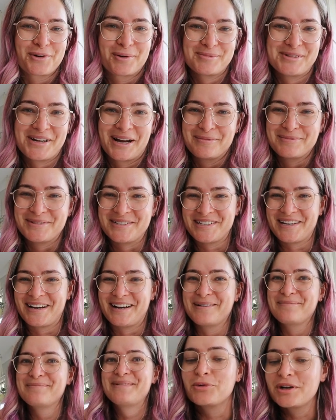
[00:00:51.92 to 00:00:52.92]
from time to
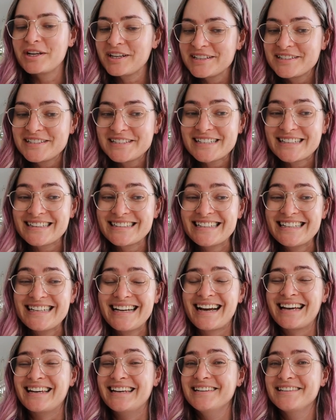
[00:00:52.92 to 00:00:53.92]
time.
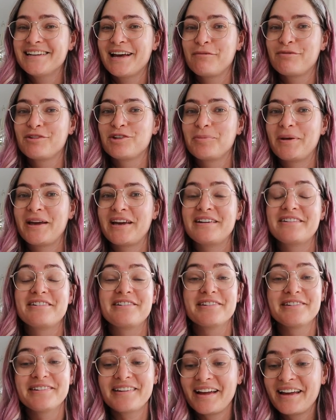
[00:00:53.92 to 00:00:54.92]
Realistically, I need to have this
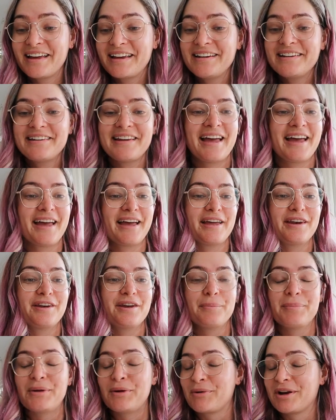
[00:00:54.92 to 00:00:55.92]
page designed
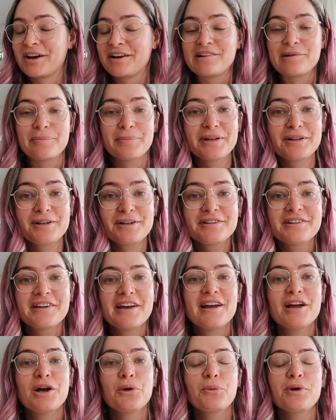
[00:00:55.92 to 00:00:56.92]
and be ready to build
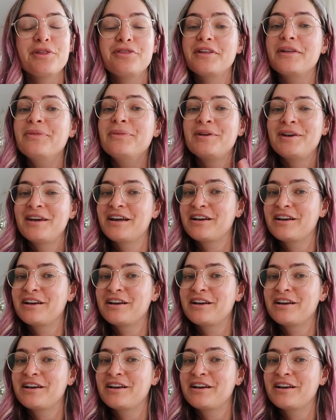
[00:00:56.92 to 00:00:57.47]
within the